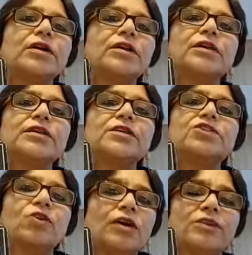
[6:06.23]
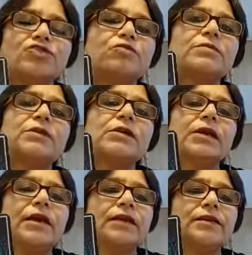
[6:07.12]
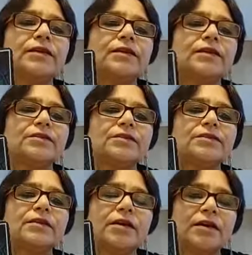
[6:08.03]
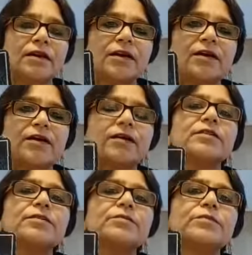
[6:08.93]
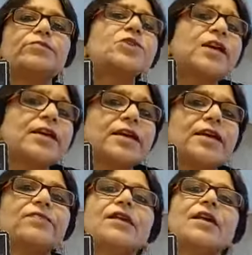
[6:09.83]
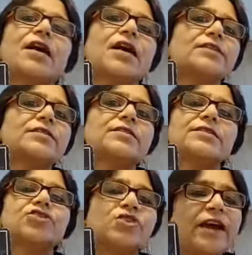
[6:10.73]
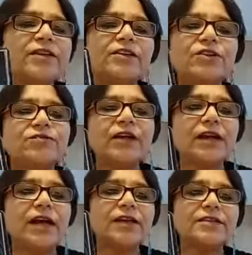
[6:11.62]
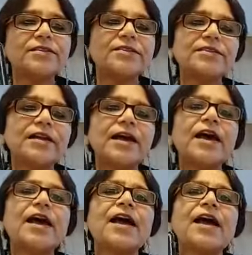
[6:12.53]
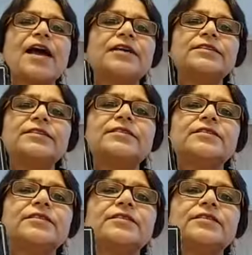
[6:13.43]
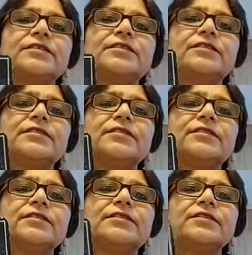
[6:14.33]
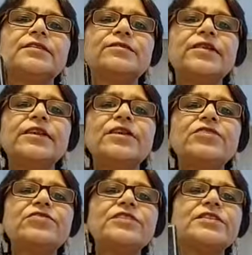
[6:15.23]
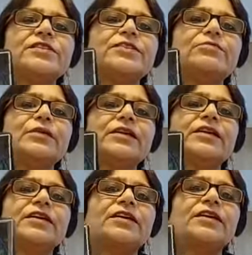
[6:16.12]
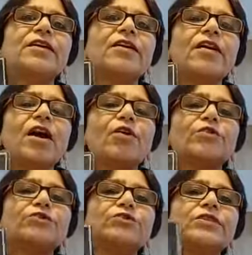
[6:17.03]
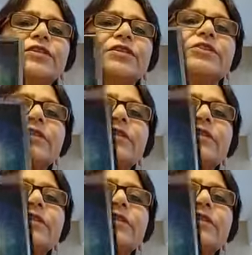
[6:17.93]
he's knowledgeable, and he is taking in the light. He's a channel of the light. And a very interesting symbol here around, you see, you can